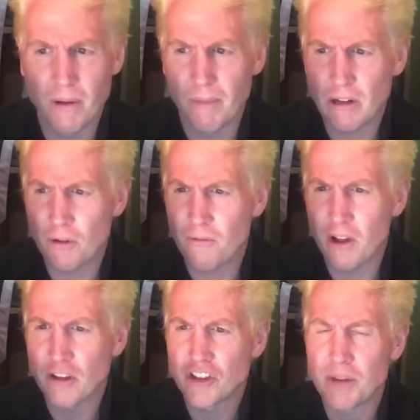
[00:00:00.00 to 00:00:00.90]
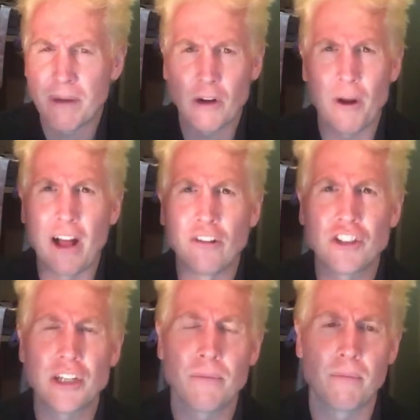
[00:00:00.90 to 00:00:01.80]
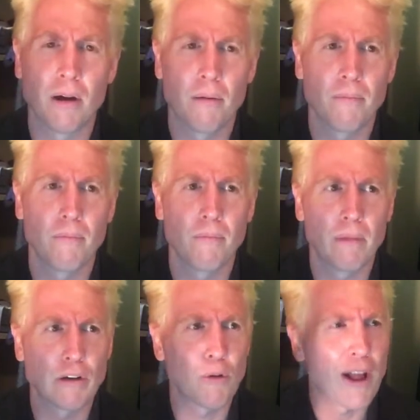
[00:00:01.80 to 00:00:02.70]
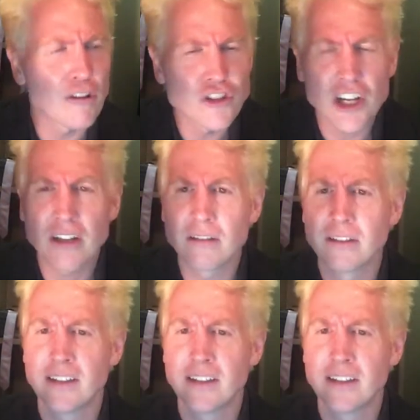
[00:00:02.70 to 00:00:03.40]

microphalangy, microalgae, microalgia,